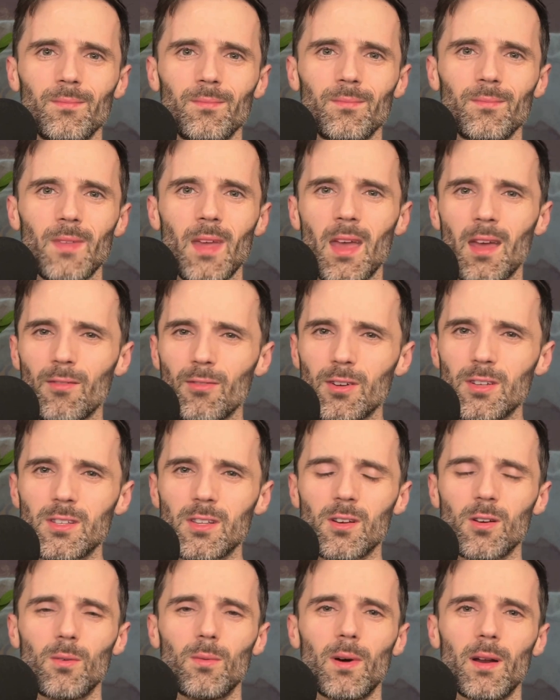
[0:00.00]
every
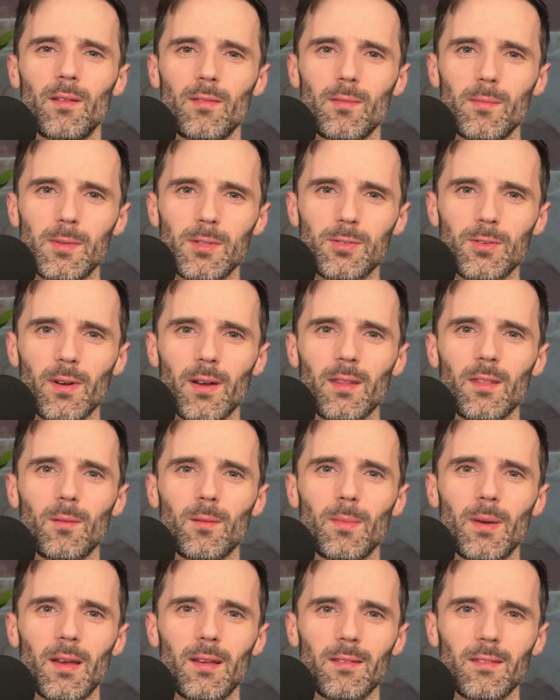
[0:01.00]
single one of them is trying their
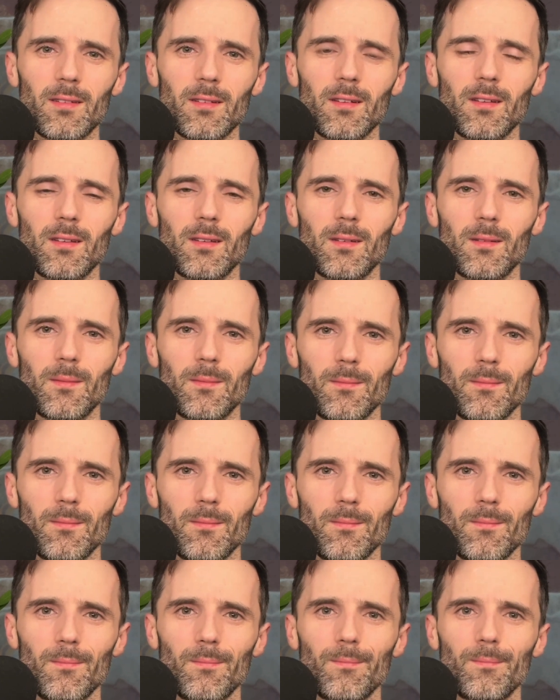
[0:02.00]
best.
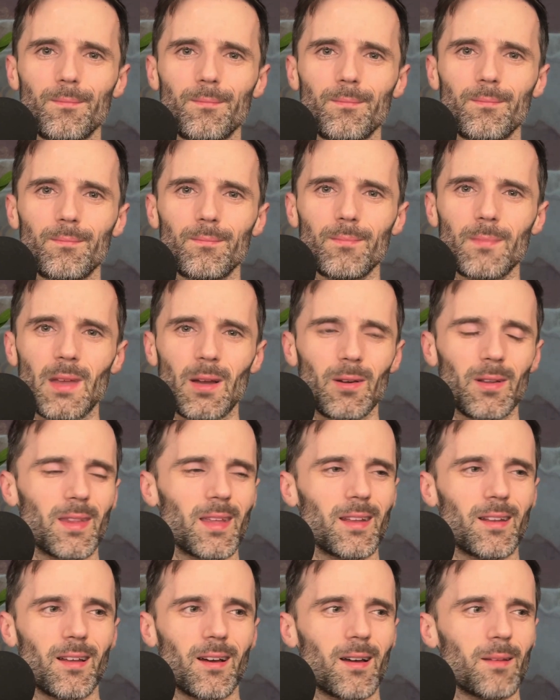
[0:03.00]
How could
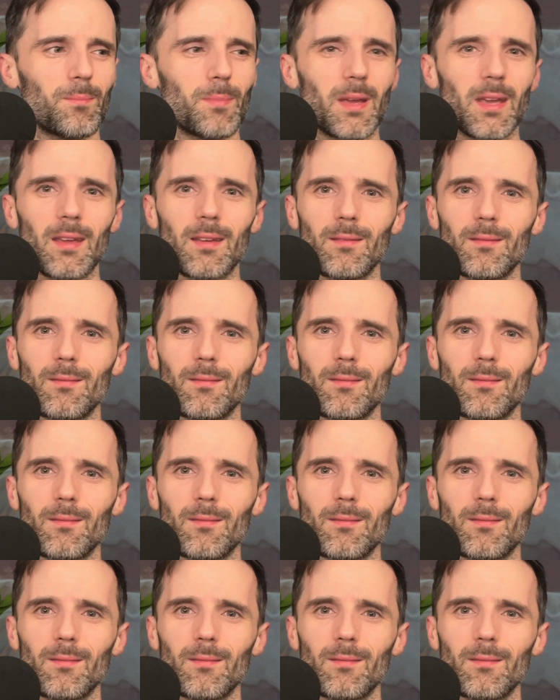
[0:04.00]
they not be?